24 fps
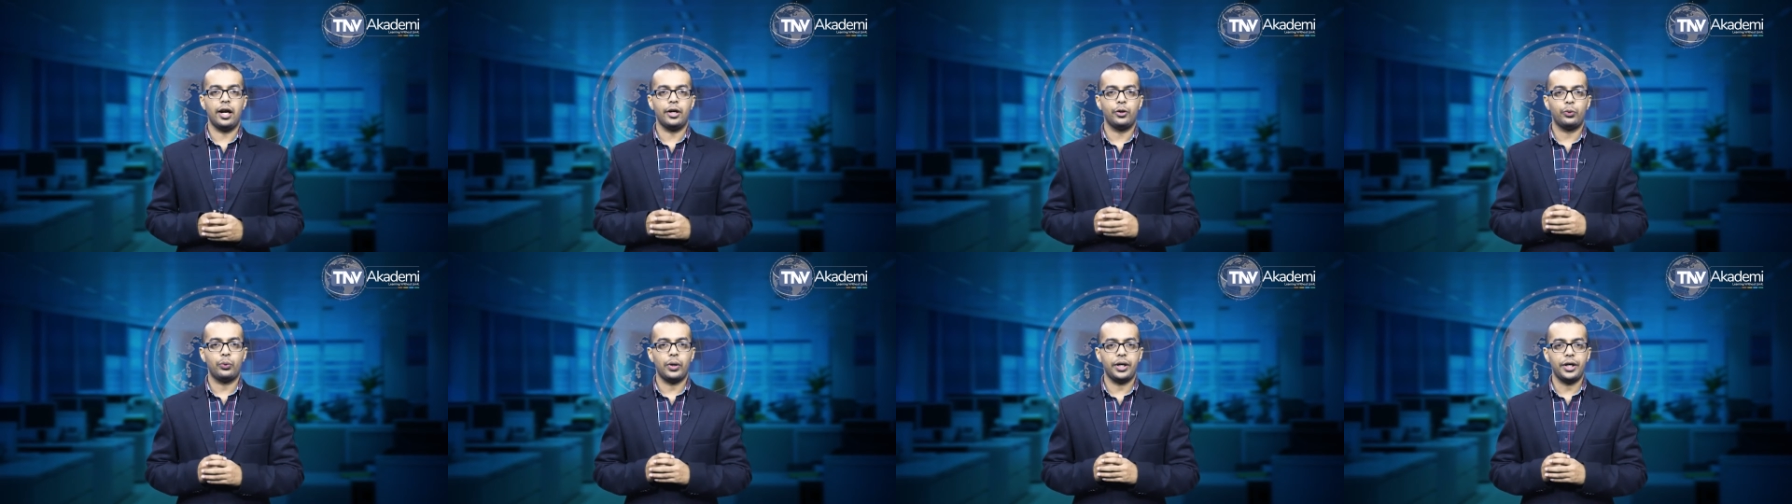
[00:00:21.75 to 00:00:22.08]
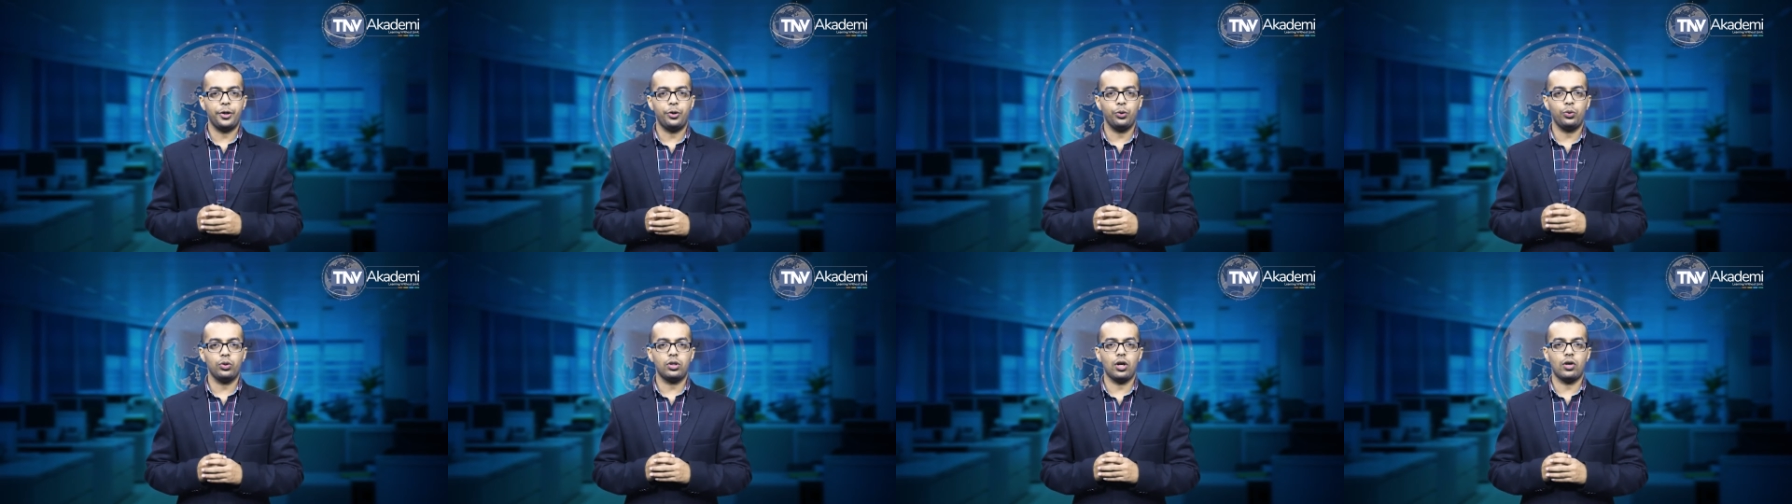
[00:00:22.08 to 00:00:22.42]

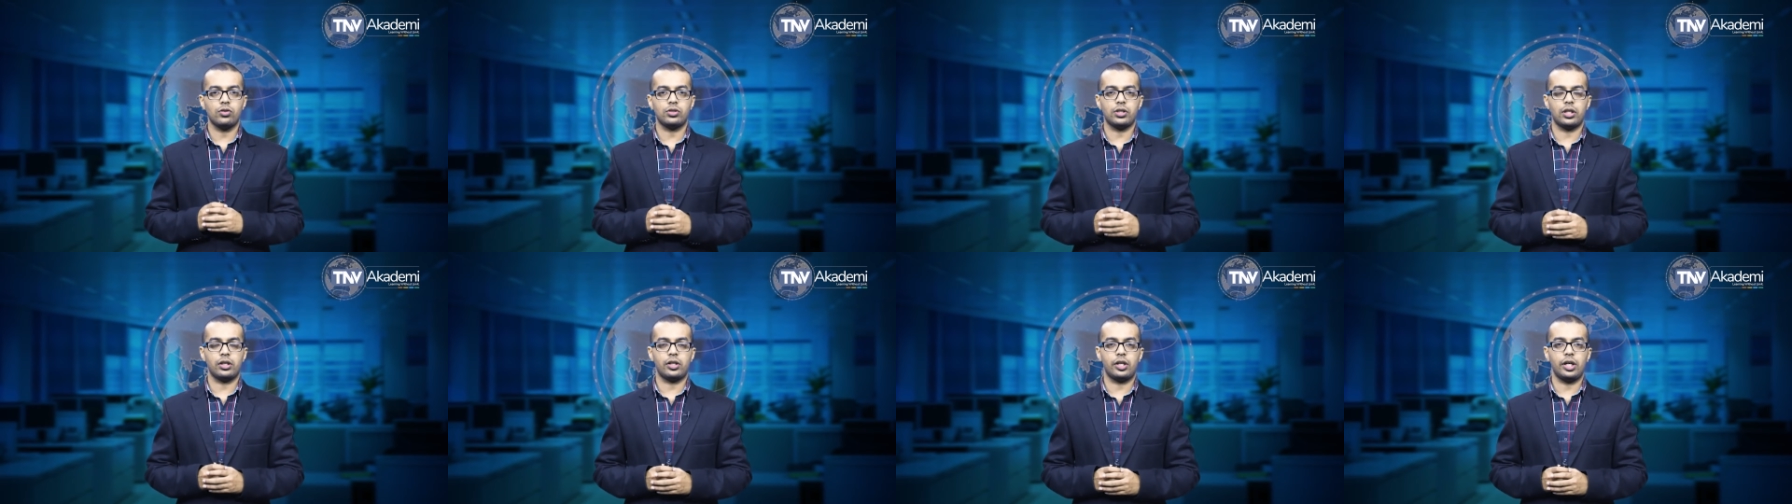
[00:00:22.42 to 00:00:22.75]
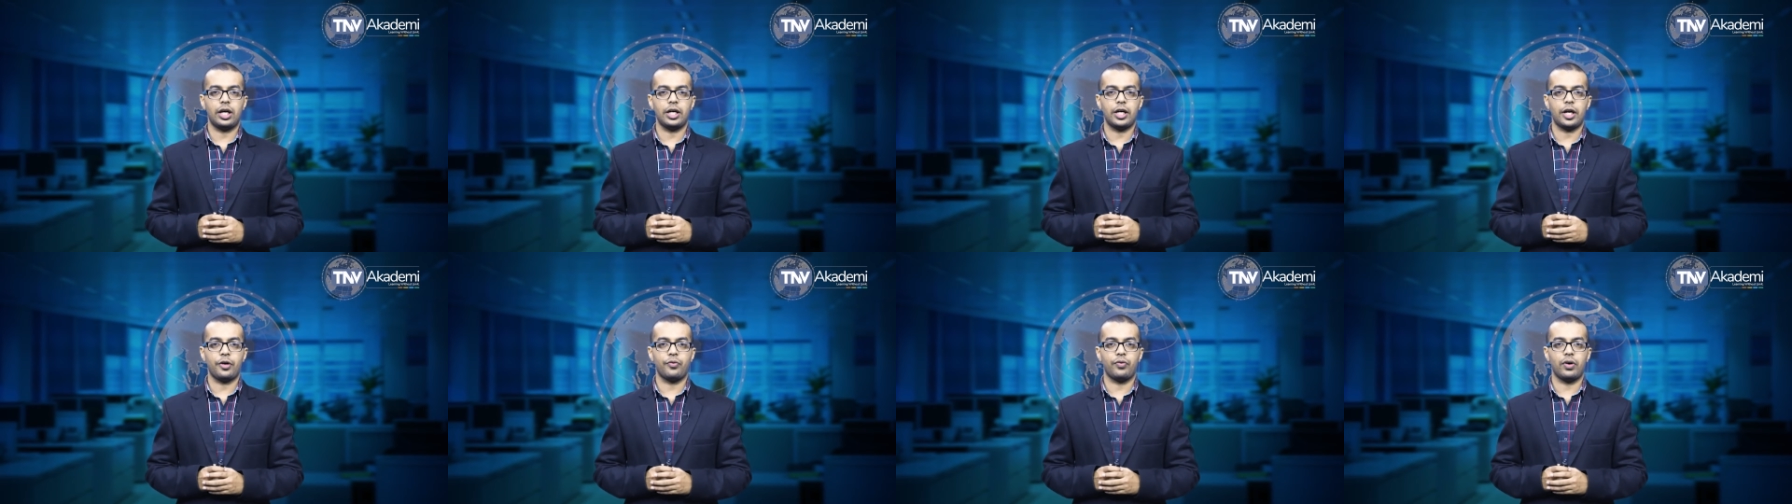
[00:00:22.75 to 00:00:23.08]

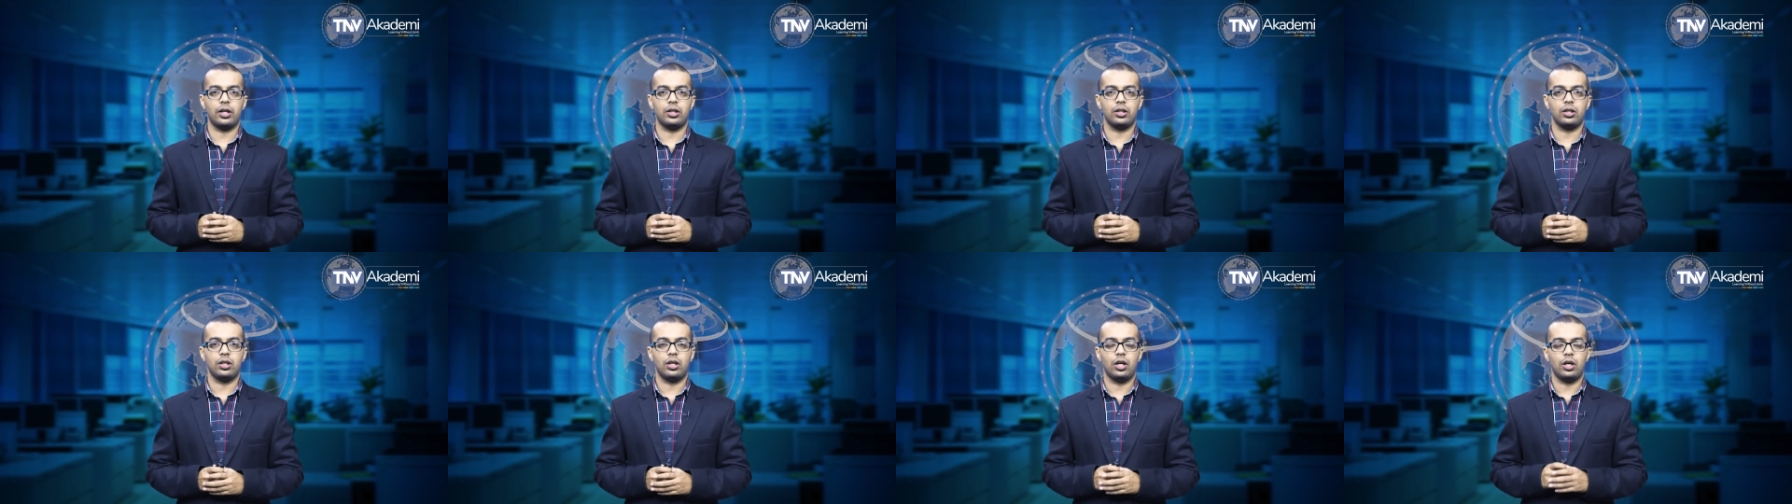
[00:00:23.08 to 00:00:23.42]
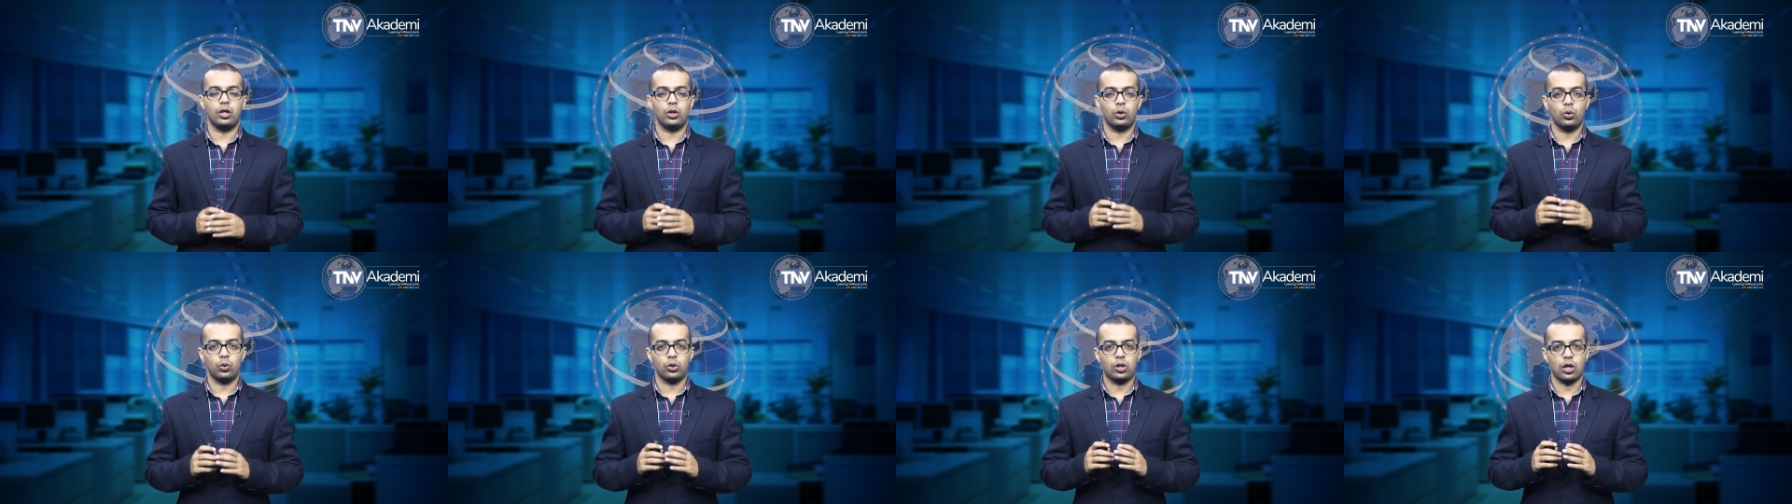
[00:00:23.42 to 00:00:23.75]
22301
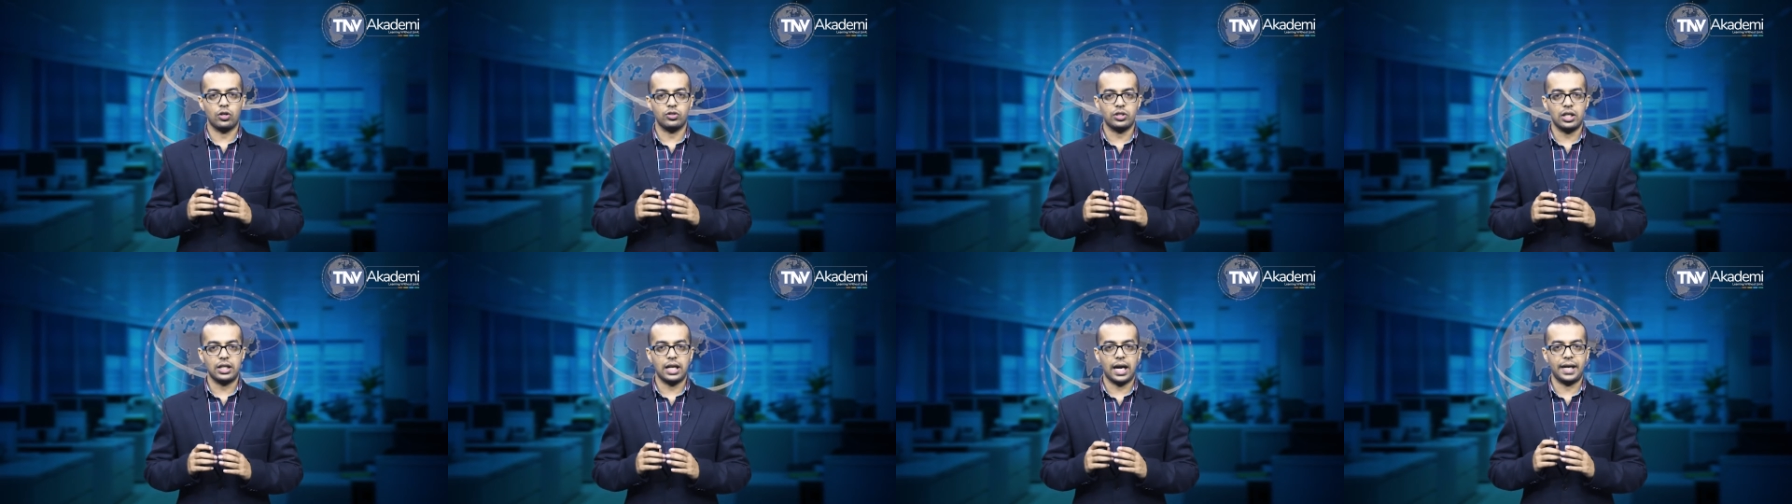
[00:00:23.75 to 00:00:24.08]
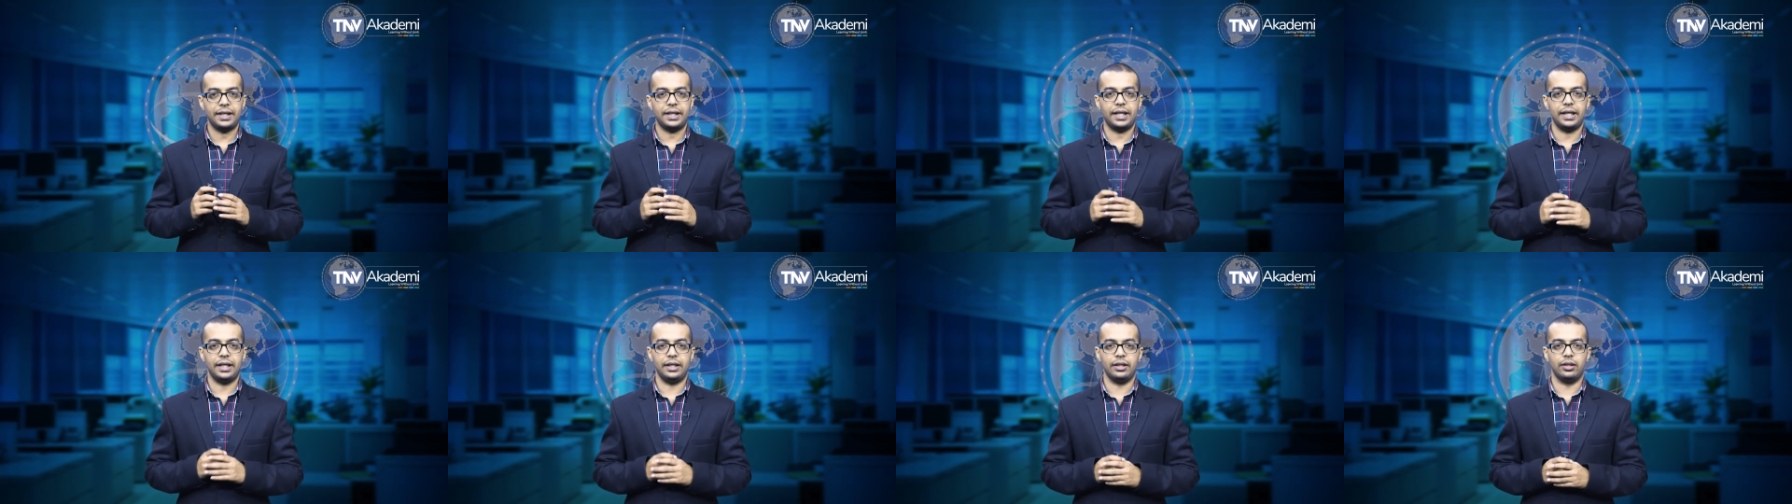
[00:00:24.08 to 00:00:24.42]

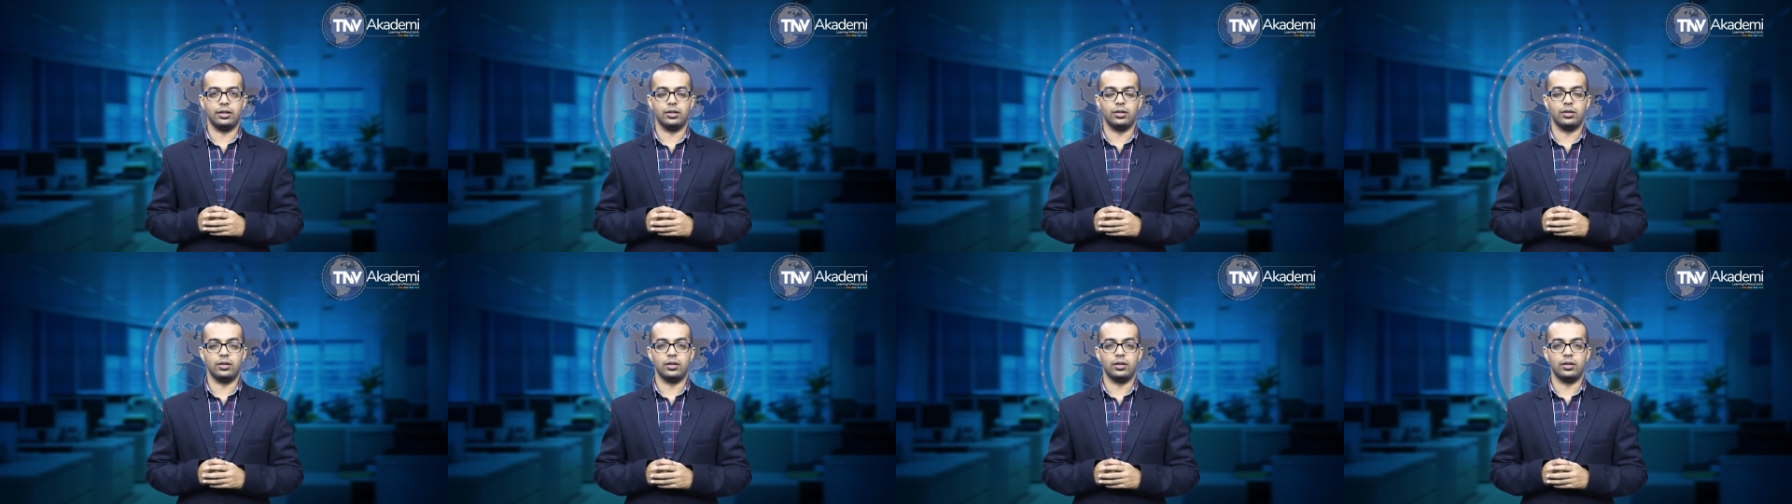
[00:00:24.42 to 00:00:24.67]
2019